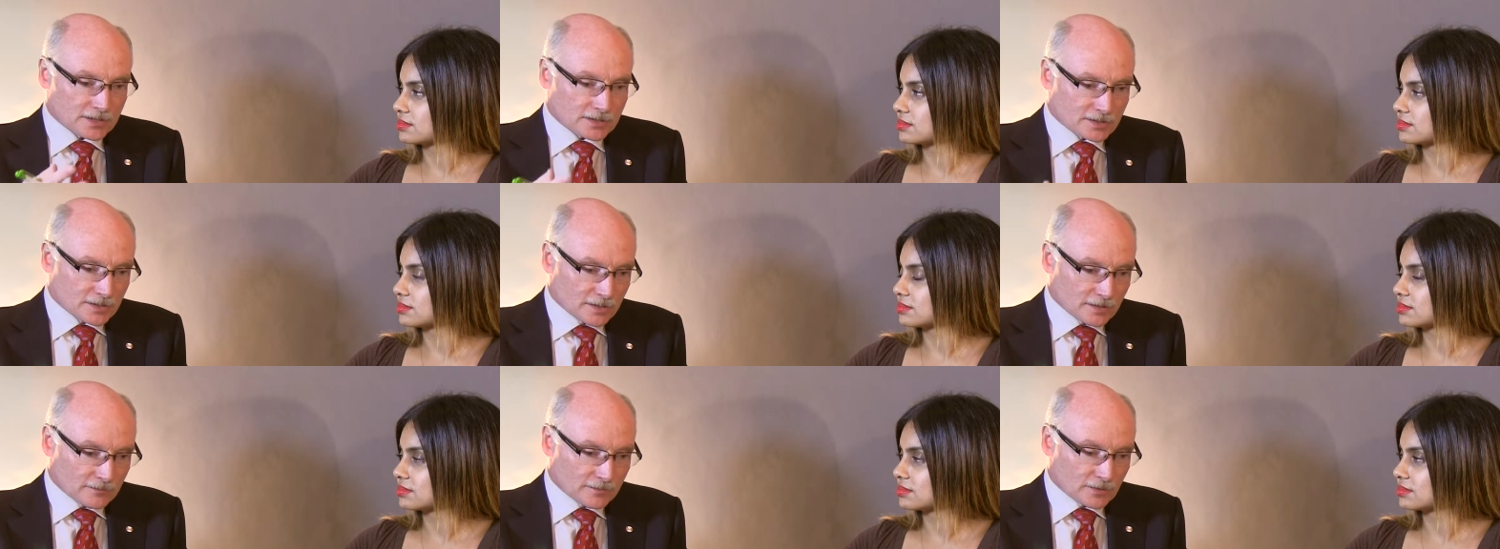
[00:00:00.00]
Speaker 1: has
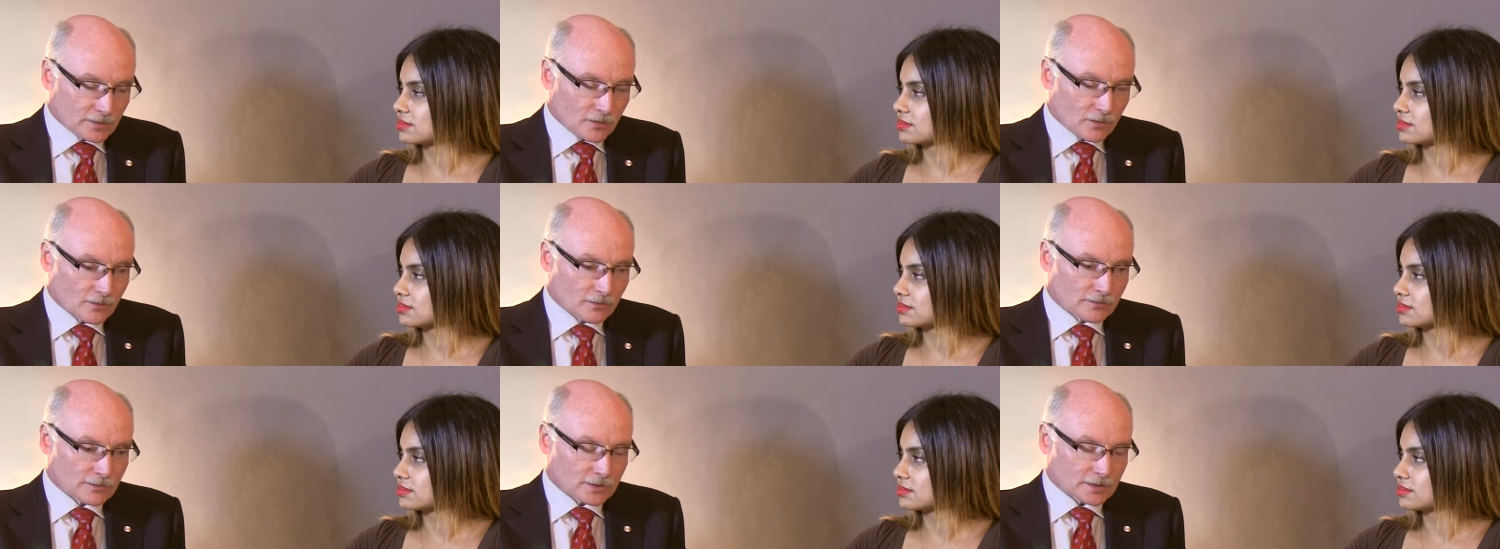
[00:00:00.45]
given
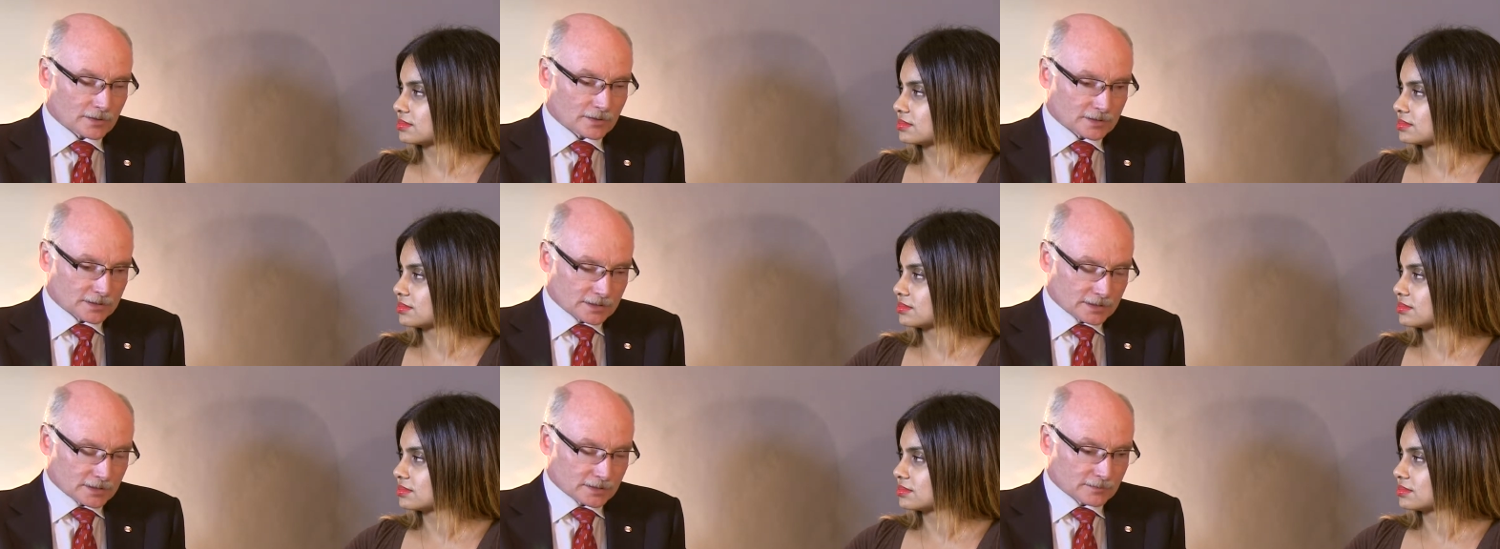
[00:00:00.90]

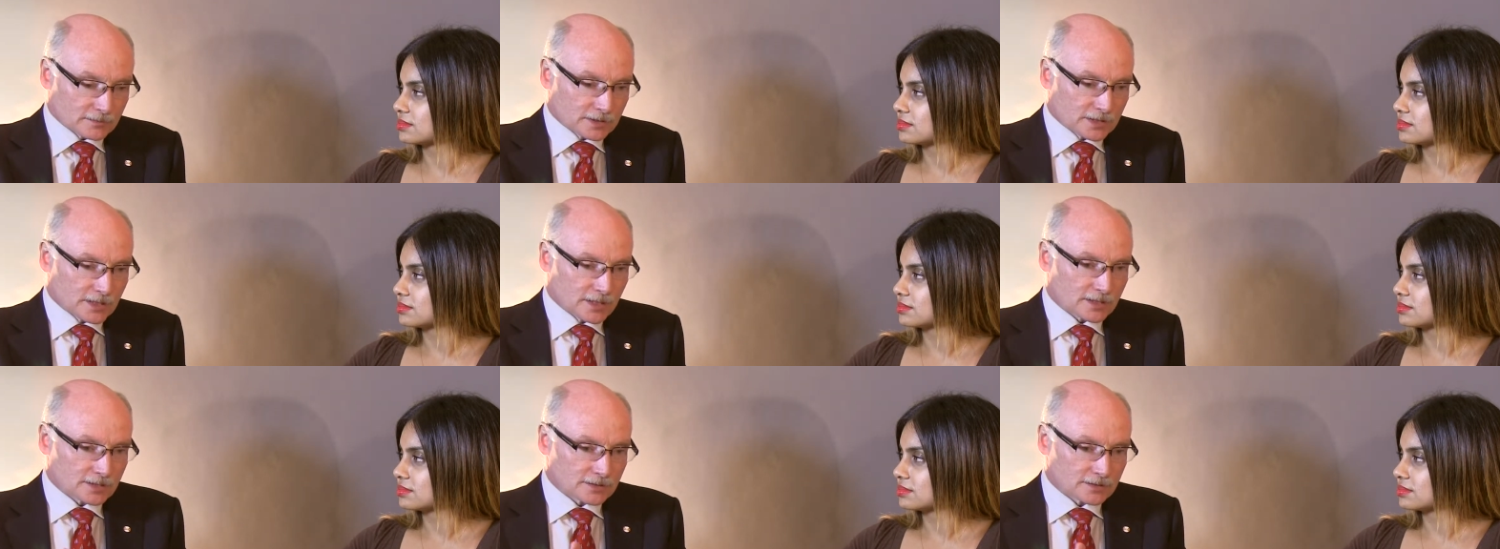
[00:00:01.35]
over
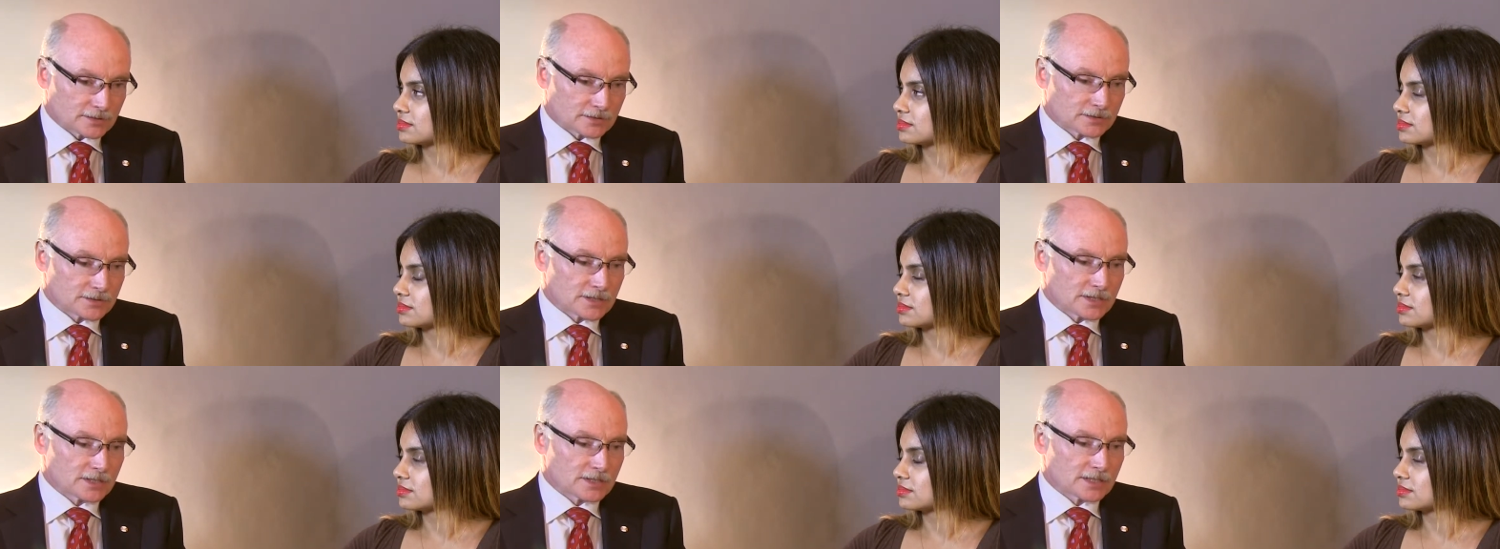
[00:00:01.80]
regarding their
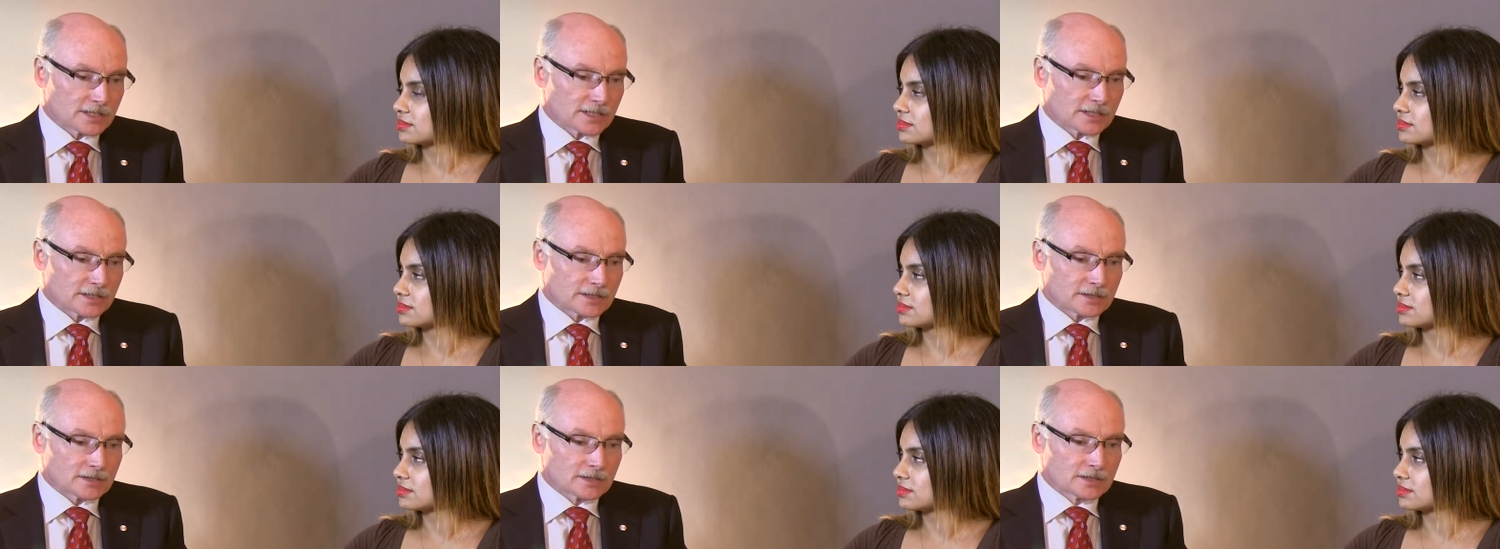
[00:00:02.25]

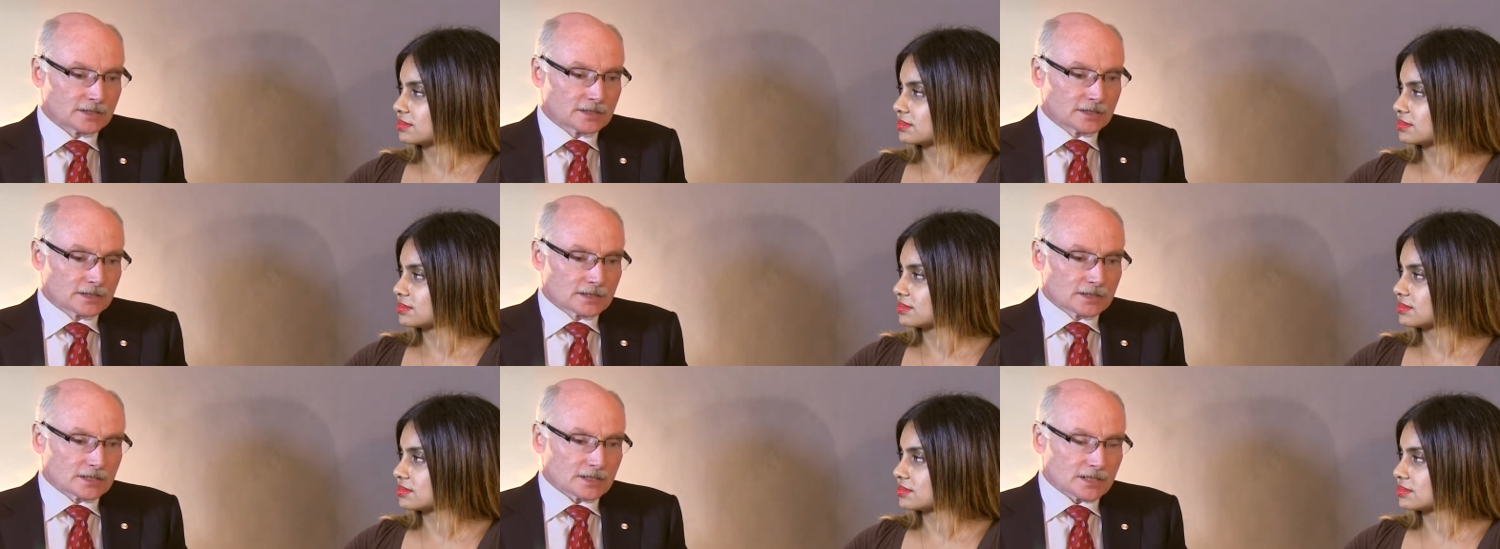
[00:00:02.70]
DNA.
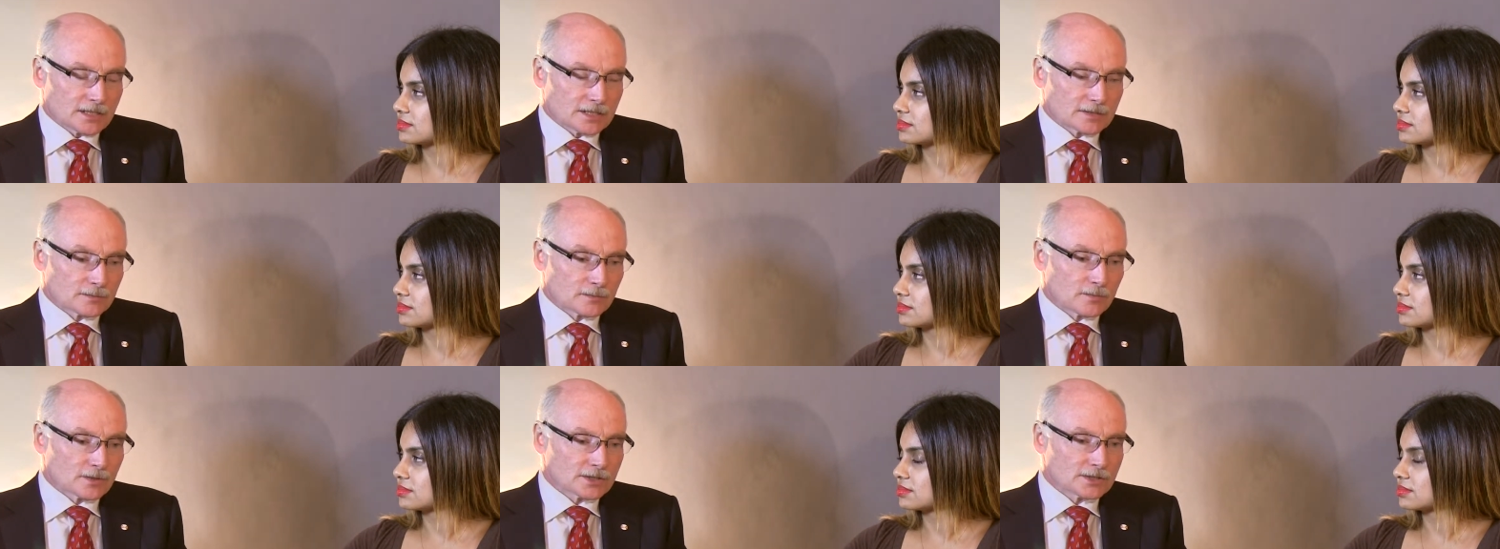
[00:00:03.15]
Uh,
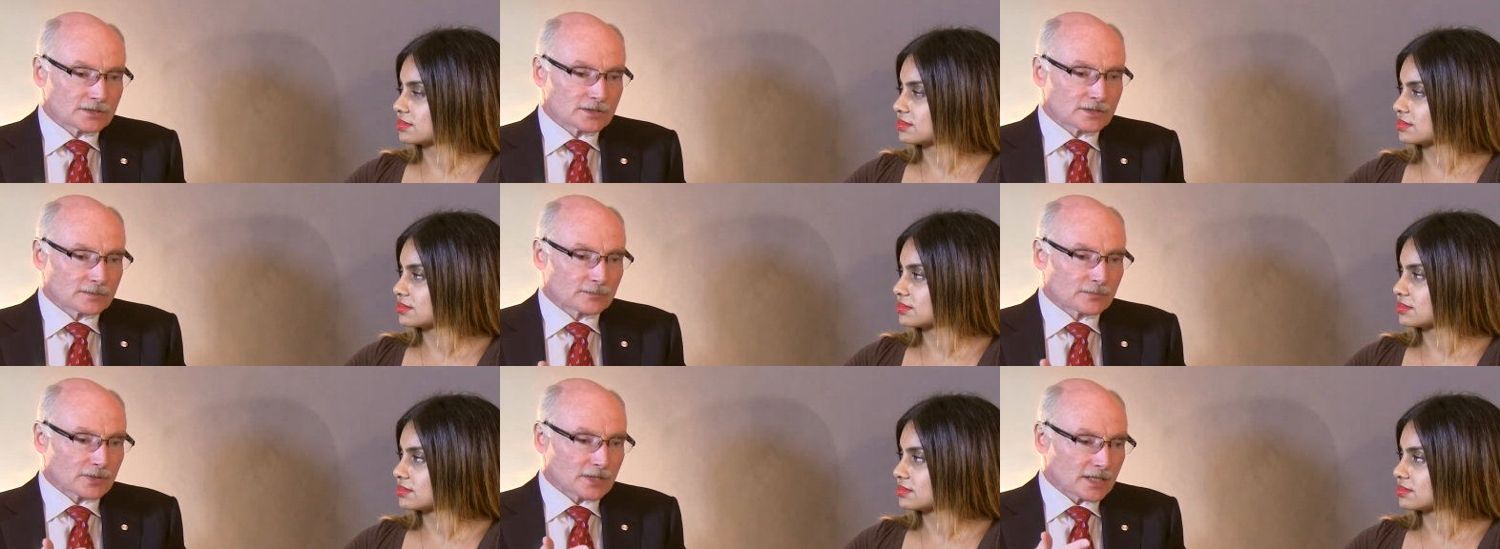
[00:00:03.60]
what are the
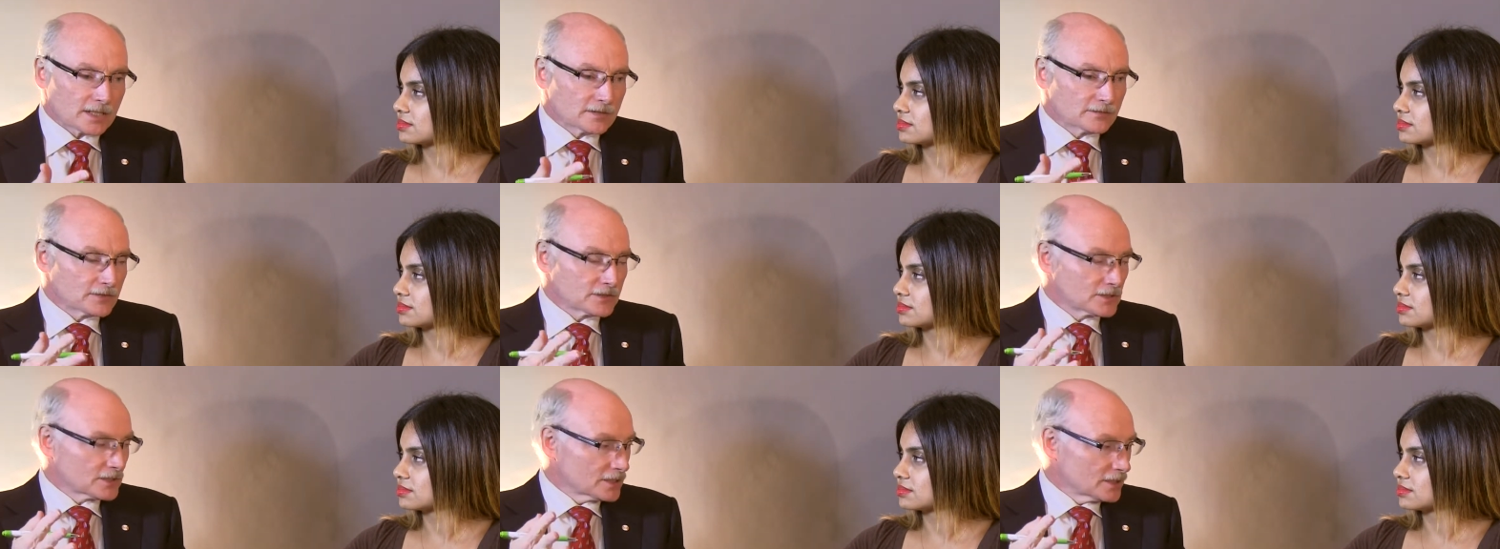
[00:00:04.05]

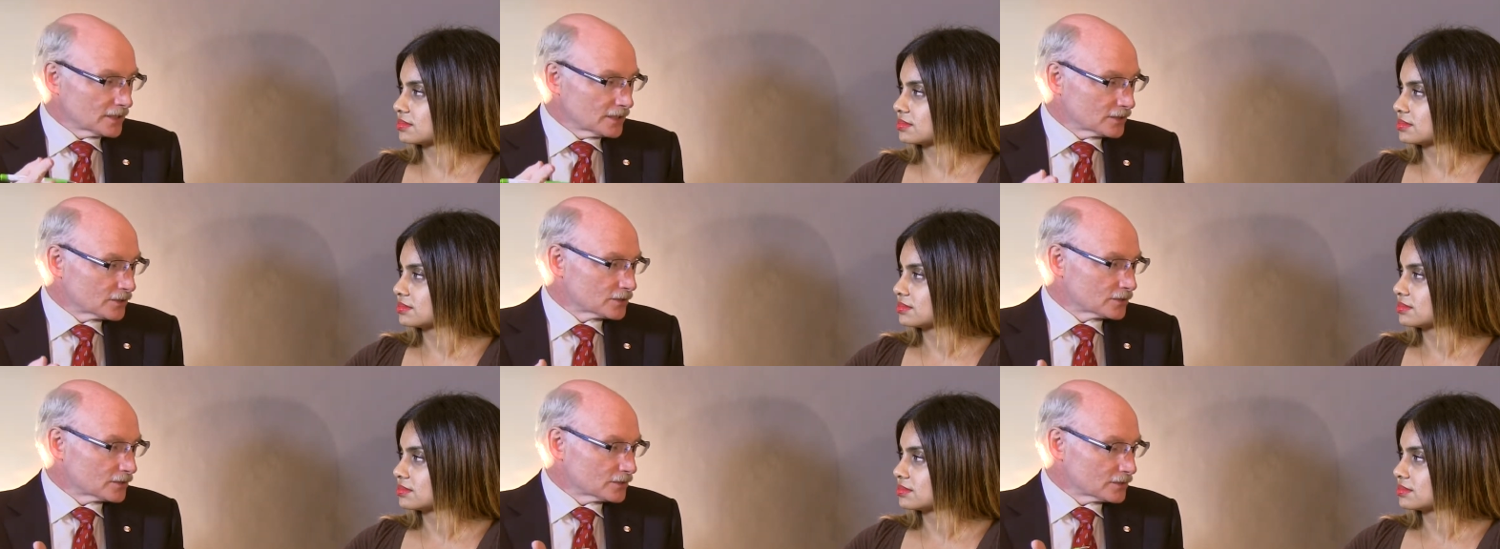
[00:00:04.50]
privacy
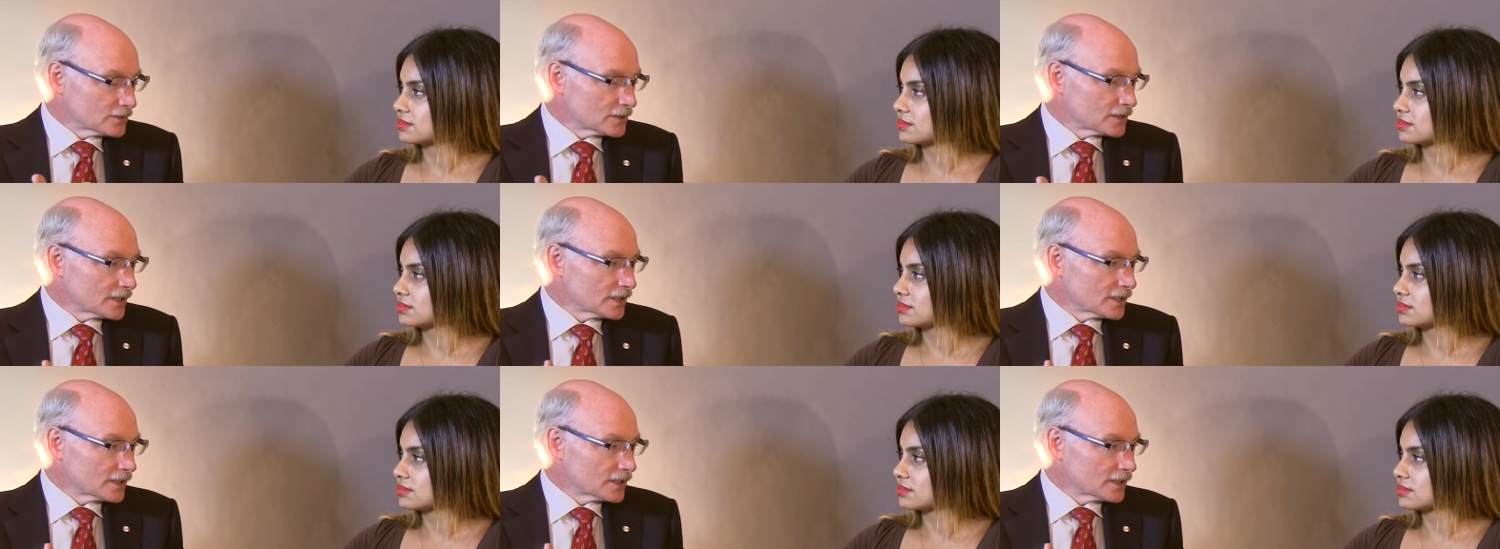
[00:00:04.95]
issues